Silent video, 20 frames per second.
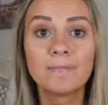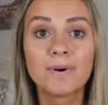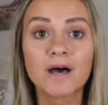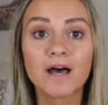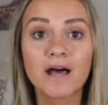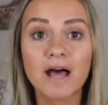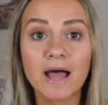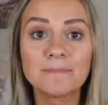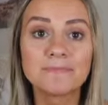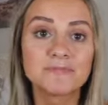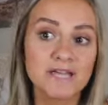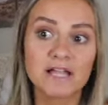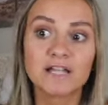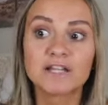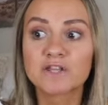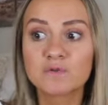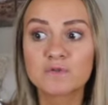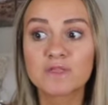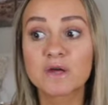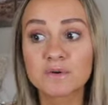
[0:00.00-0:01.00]
but I'm
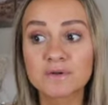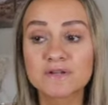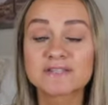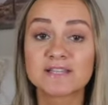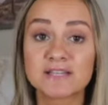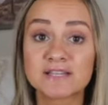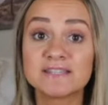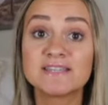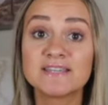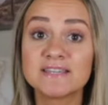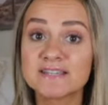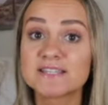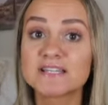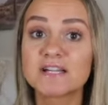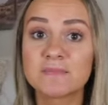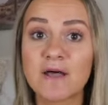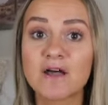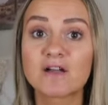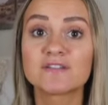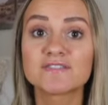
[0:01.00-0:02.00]
telling you, there was a decent
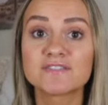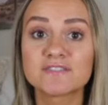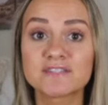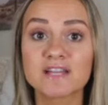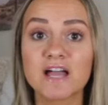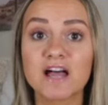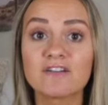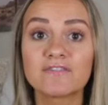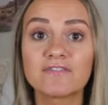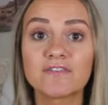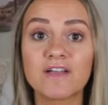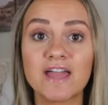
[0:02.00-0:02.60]
amount of stuff,